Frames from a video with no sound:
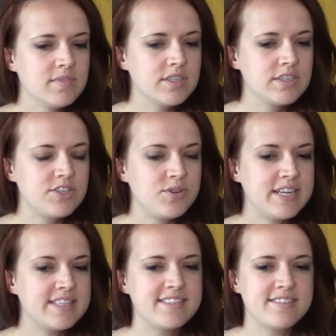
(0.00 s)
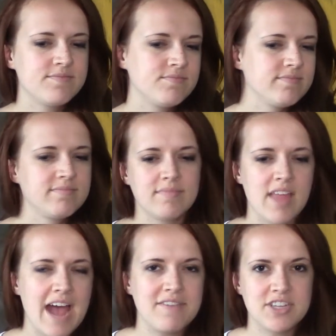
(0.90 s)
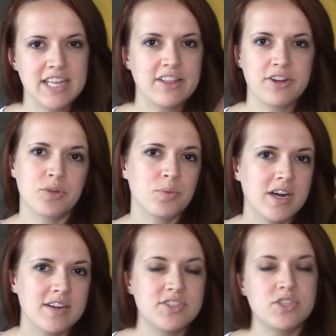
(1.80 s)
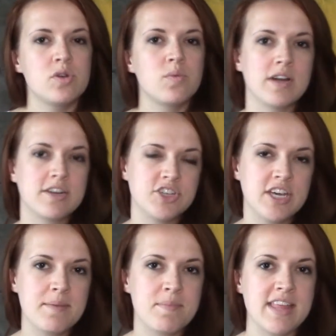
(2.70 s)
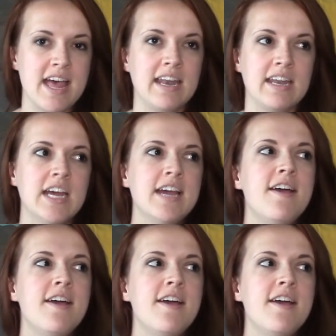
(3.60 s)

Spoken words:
students have to learn the words, do a worksheet, but then